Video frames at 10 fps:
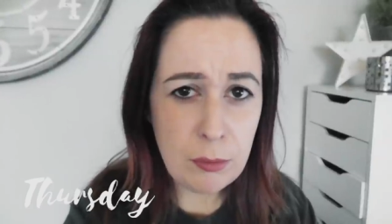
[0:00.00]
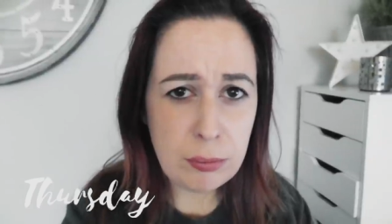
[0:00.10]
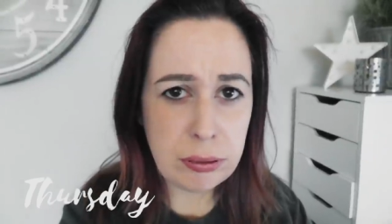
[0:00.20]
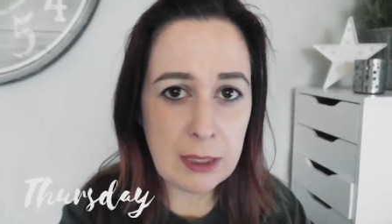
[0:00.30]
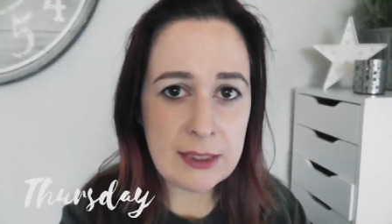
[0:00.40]

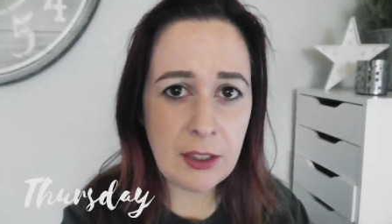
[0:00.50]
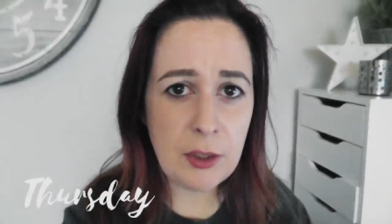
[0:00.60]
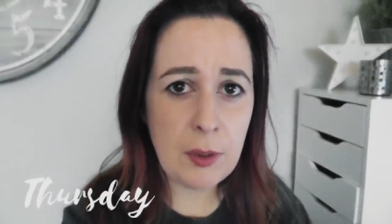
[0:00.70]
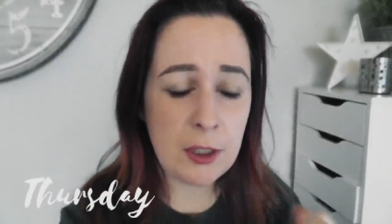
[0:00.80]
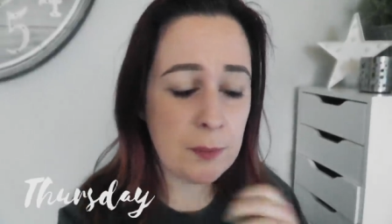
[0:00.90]
Ooh, I tell
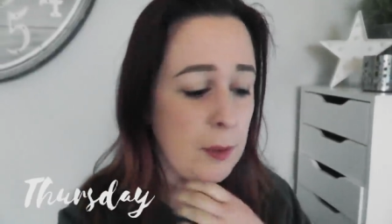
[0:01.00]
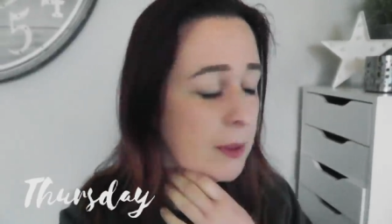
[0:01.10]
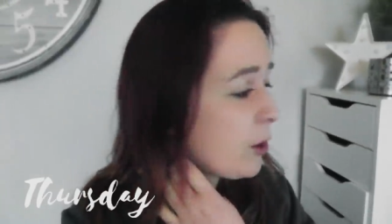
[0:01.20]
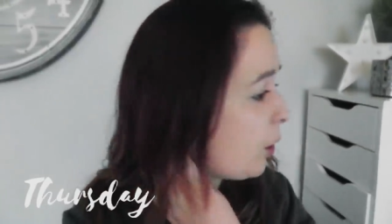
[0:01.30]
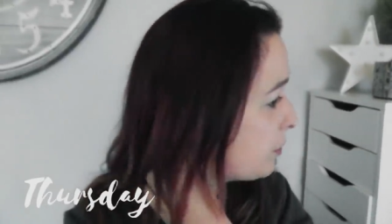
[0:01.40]
you what, it's
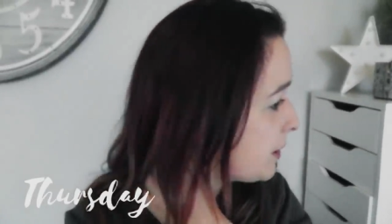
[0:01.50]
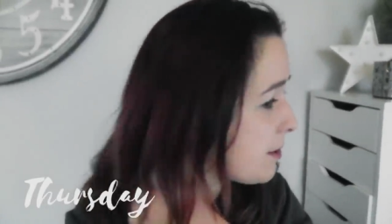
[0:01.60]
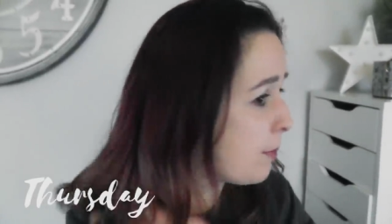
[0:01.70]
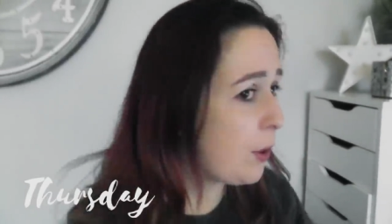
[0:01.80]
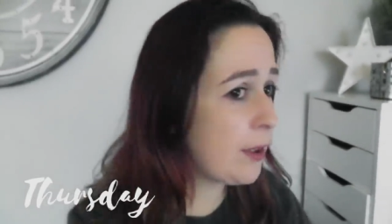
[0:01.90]
blooming cold
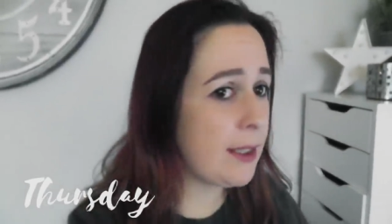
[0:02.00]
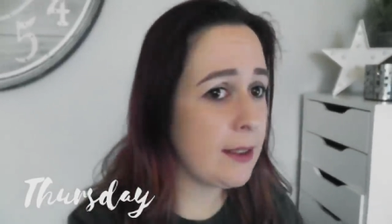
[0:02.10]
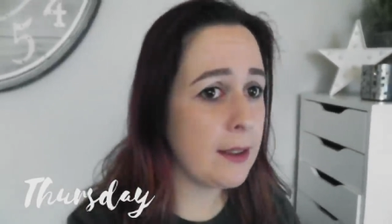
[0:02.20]
this morning.